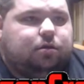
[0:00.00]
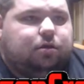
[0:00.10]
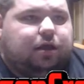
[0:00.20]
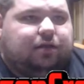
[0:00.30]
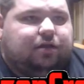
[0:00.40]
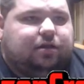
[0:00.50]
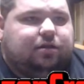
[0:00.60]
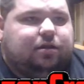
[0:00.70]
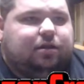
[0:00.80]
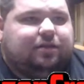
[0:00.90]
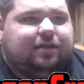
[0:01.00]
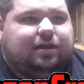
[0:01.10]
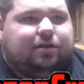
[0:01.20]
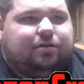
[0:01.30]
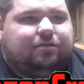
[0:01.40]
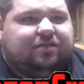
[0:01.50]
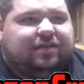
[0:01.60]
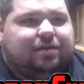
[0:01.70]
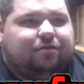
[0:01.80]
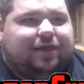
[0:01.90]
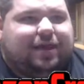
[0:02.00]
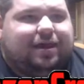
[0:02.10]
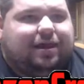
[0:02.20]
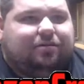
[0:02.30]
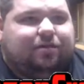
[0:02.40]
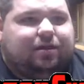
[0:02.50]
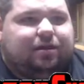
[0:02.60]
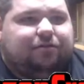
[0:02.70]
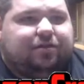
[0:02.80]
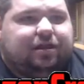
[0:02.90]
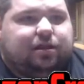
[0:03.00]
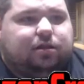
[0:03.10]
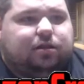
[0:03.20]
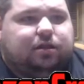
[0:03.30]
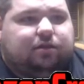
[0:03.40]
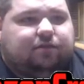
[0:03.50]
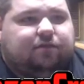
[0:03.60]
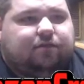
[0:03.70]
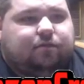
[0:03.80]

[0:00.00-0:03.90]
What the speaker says: I did say I don't have the sound that high, so I can never tell if